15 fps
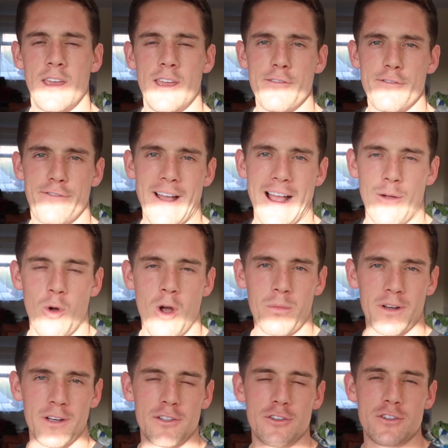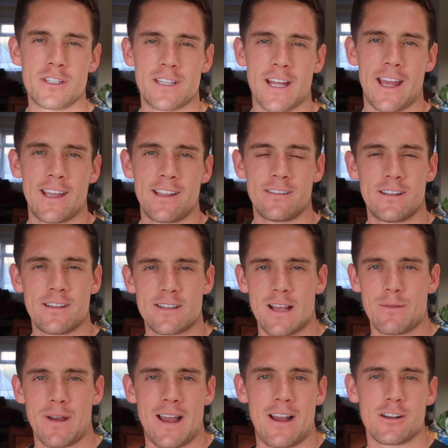In fact, what I'm going to do today is
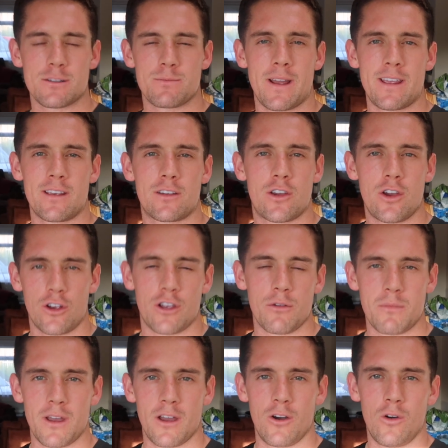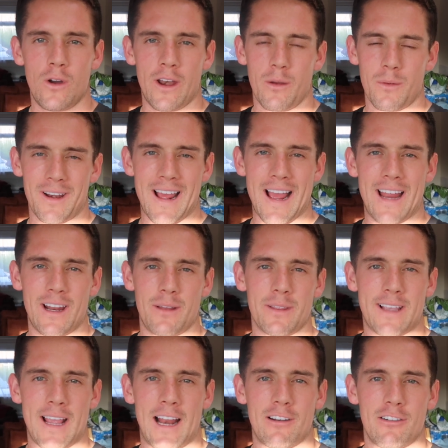let my housemate cook a meal, and I'm going to add up
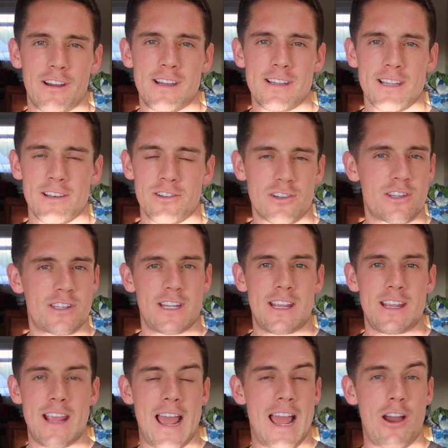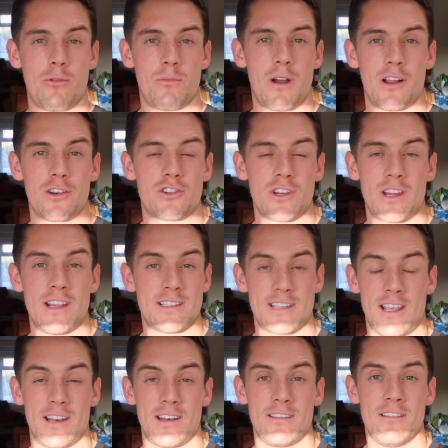the calories and just see how much is
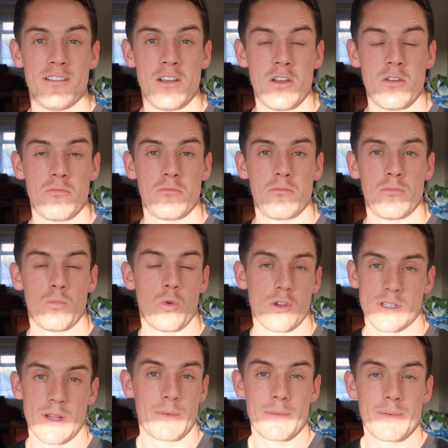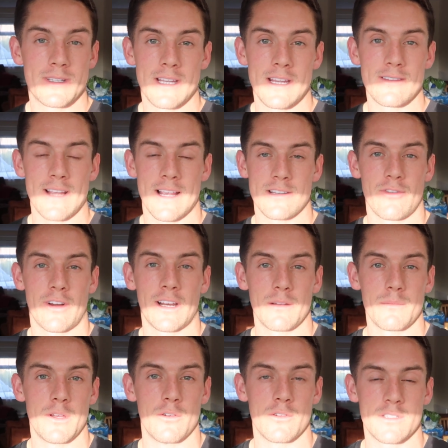in what somebody perceives as a regular
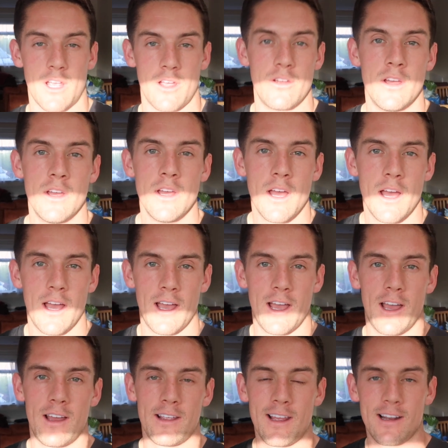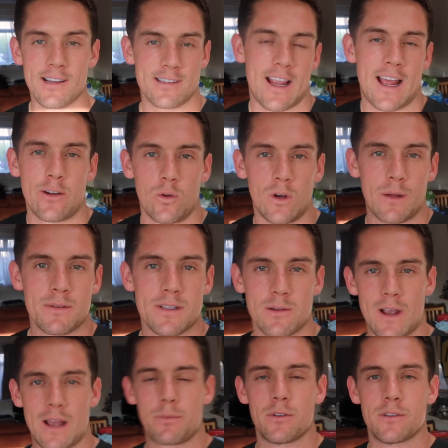meal. So, yeah, let's add it all up and see
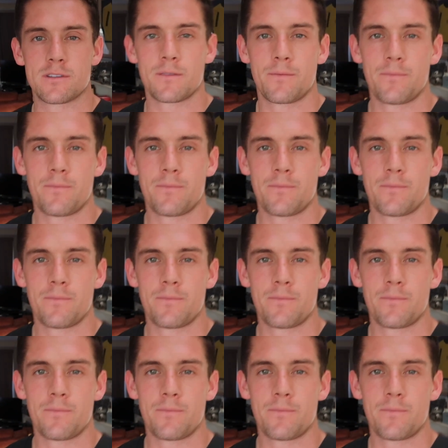what happens.